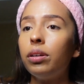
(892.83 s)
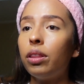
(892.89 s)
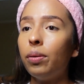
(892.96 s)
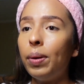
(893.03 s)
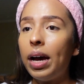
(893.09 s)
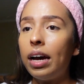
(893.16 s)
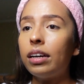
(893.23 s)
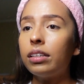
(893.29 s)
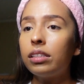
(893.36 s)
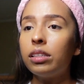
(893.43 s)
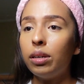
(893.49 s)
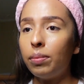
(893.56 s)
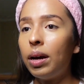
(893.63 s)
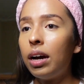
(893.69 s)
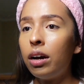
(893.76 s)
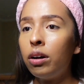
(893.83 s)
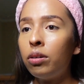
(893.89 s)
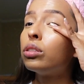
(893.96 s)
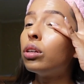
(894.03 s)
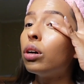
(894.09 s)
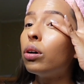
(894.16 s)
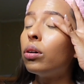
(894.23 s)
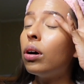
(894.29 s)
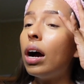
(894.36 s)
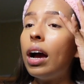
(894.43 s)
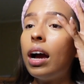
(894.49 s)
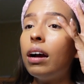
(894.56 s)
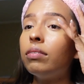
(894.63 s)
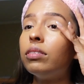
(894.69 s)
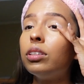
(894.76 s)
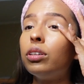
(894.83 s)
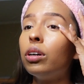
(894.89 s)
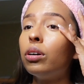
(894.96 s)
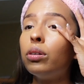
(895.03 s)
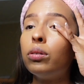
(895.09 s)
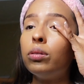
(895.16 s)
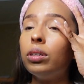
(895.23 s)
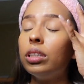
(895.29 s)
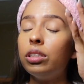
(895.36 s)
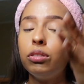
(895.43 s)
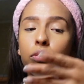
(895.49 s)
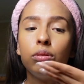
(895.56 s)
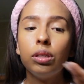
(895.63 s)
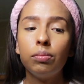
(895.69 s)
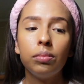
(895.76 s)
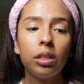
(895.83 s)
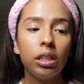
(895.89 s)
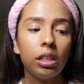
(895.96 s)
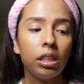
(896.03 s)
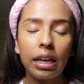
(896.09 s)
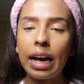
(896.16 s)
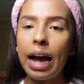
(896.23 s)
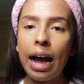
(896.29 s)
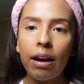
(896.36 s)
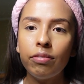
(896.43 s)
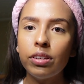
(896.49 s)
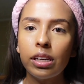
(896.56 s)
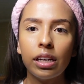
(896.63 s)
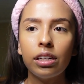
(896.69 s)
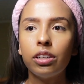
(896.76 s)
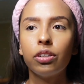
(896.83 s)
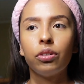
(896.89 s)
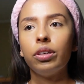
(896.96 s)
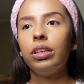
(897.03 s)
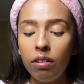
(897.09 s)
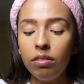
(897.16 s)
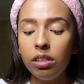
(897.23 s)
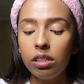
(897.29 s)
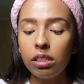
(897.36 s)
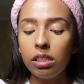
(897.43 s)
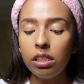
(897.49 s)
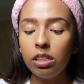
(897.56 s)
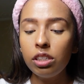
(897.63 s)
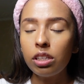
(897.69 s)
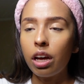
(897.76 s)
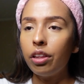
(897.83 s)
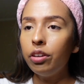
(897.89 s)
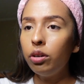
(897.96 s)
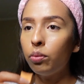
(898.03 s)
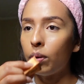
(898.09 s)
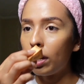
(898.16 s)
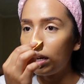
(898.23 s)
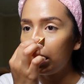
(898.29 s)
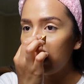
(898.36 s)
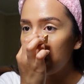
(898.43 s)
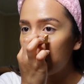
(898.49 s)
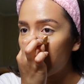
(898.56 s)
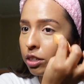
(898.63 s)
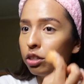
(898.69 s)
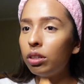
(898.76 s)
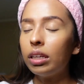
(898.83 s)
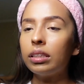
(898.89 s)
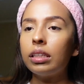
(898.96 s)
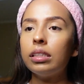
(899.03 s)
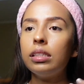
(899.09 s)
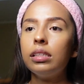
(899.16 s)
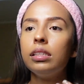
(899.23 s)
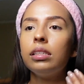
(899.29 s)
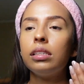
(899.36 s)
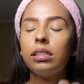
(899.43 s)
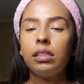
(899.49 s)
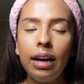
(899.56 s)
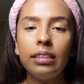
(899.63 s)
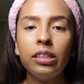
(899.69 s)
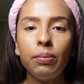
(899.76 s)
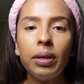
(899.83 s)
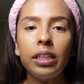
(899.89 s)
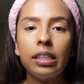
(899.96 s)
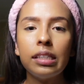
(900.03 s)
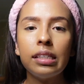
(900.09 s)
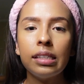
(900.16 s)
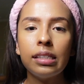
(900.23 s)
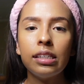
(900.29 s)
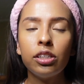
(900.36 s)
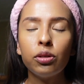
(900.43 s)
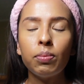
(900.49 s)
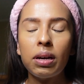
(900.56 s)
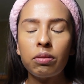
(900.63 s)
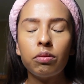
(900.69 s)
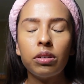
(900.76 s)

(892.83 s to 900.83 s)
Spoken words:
the bag somehow, so I have to go into something, like I have to get a degree. Obviously there's other ways, and you like, this is, I had to make this decision back